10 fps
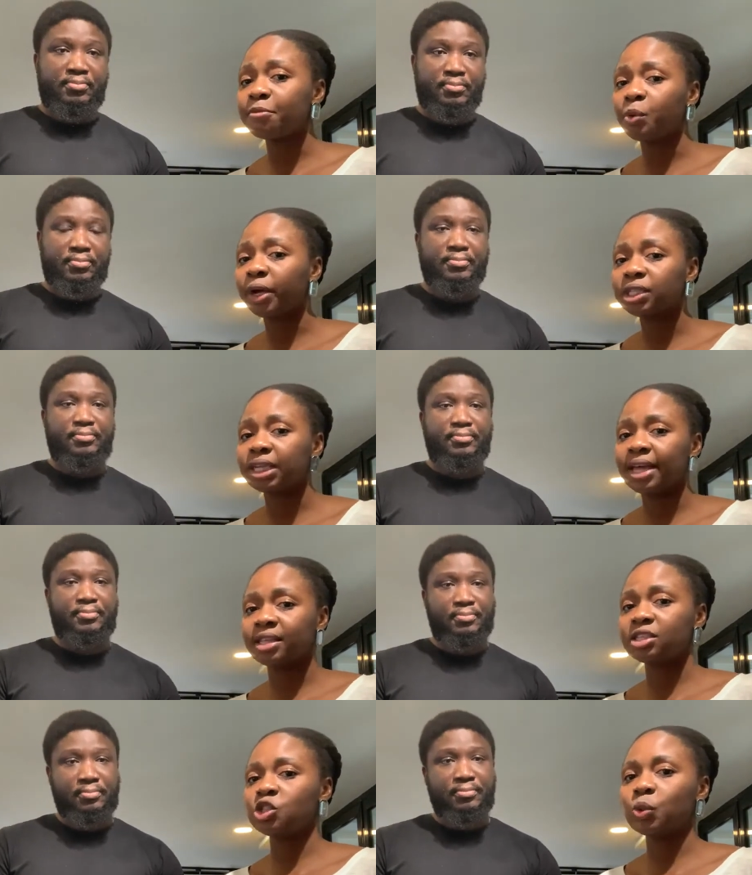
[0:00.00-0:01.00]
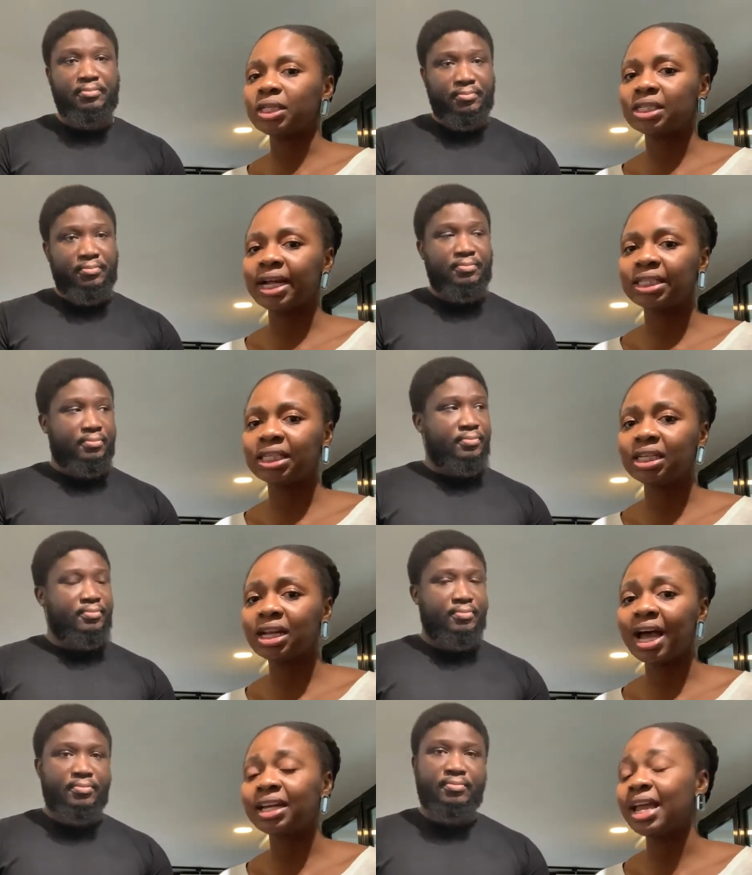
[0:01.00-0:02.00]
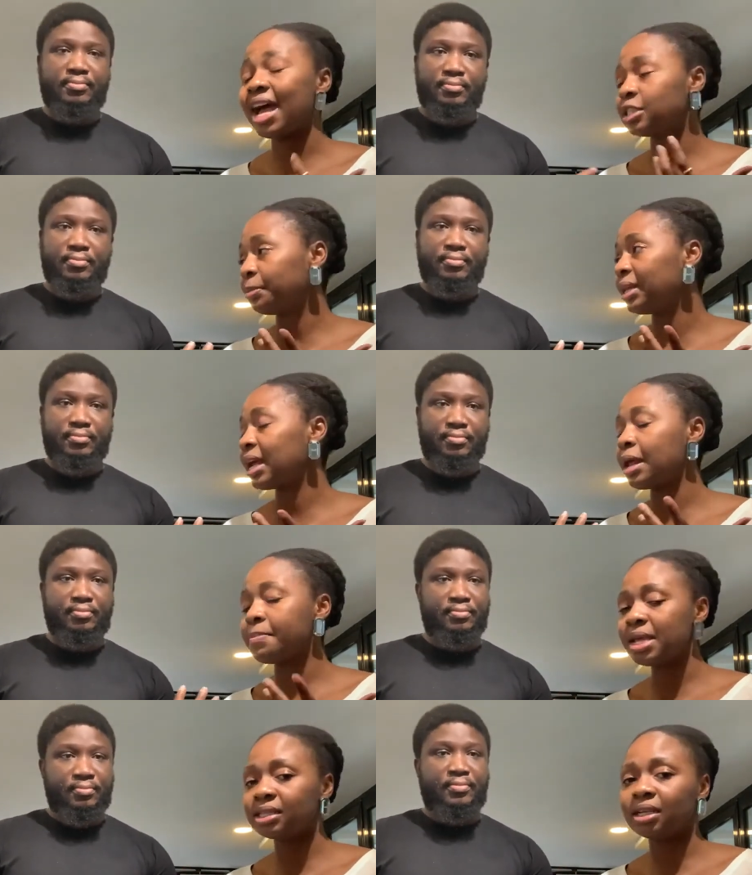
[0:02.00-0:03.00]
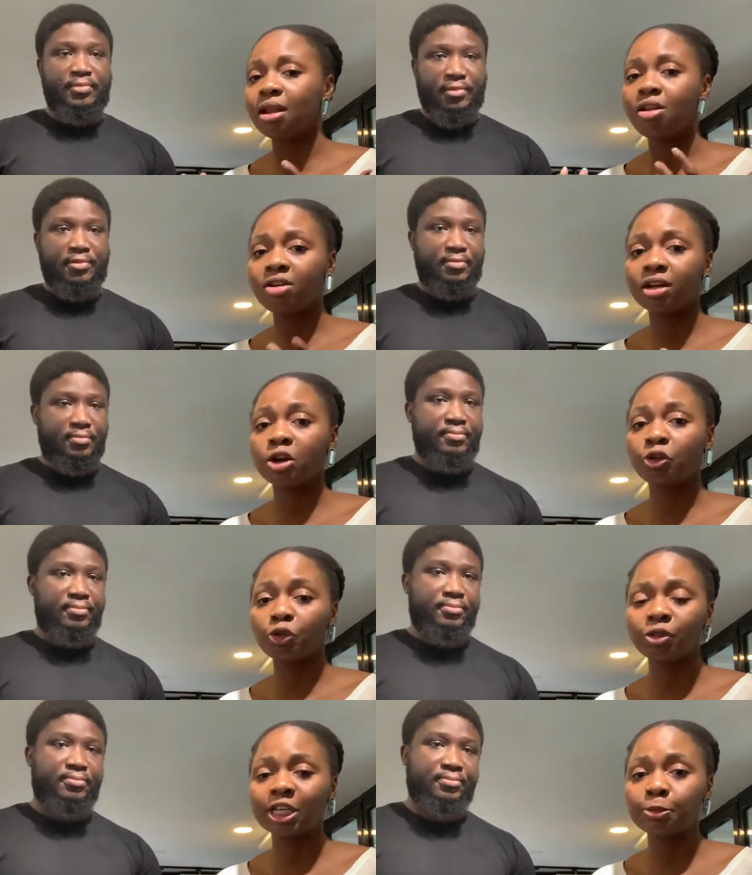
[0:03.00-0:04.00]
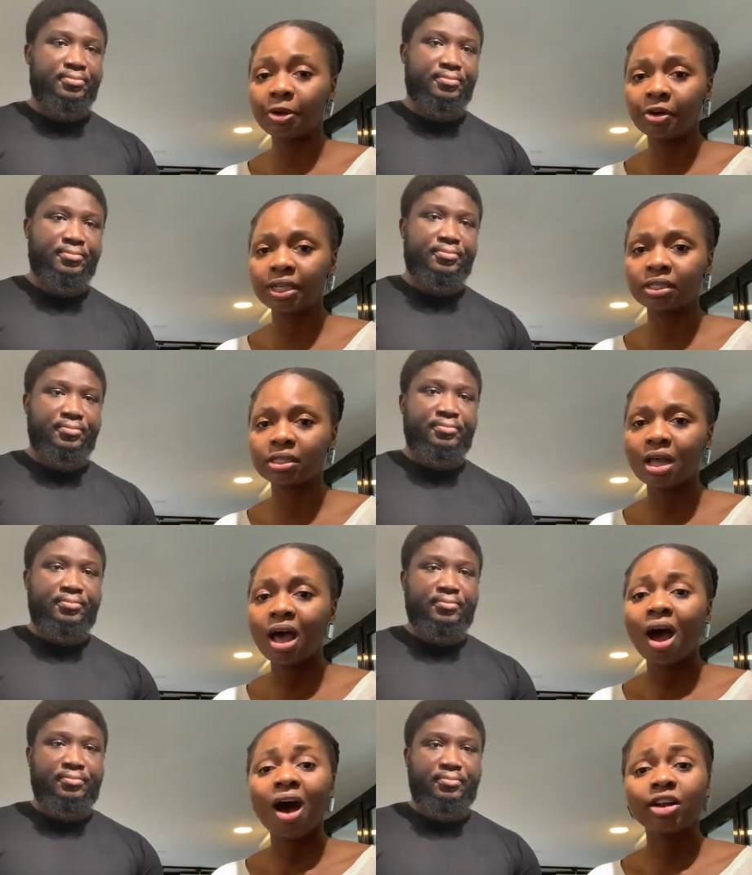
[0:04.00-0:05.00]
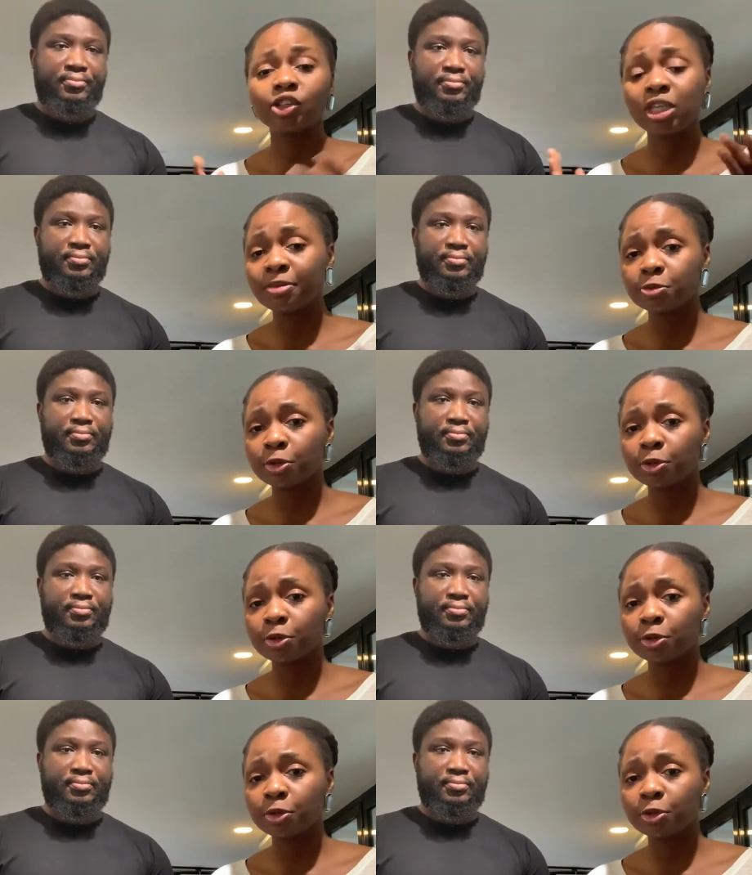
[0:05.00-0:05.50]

Speaker 1: been working together since 2019 and he has been an amazing learning and growth experience. And our team has